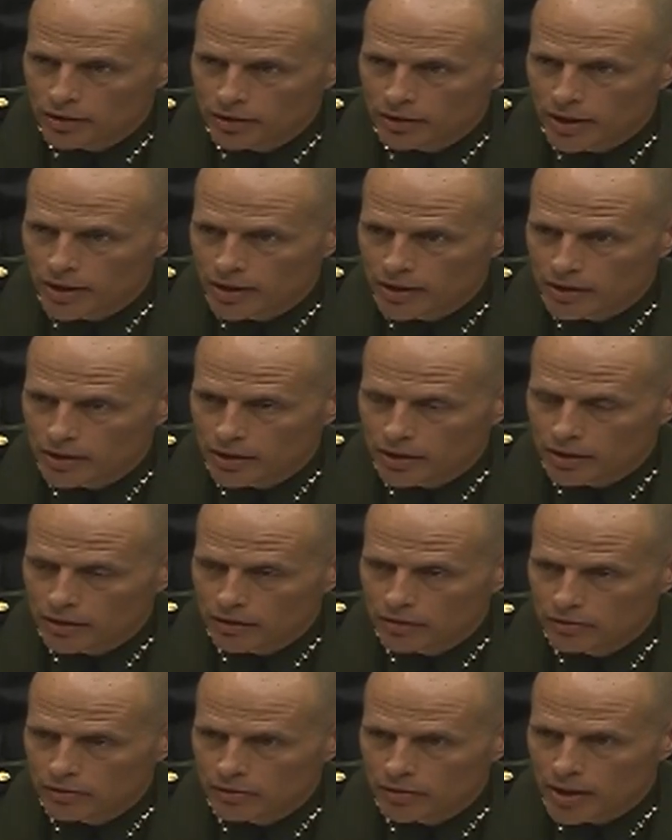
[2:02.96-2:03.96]
and, and,
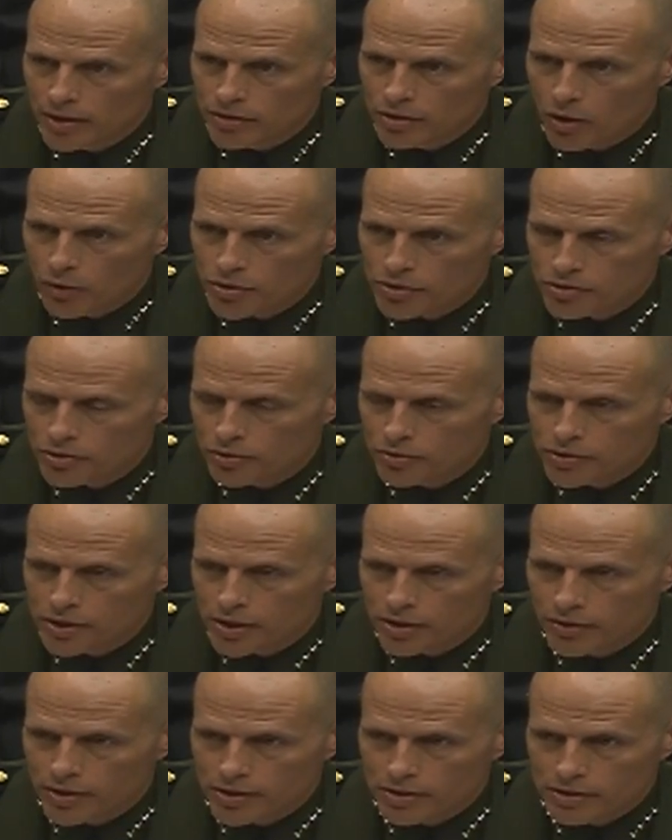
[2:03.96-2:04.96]
uh, and notice those
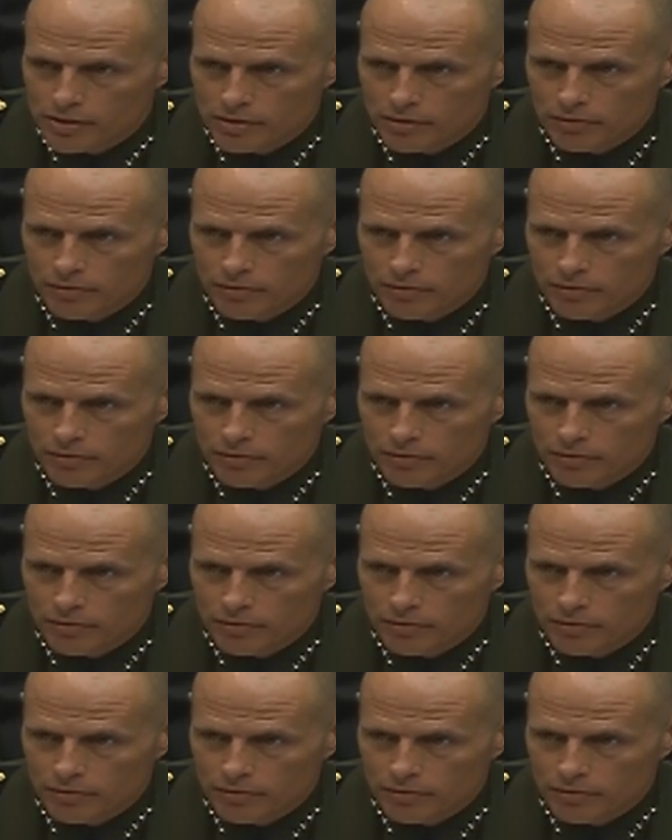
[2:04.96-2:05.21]
hearings.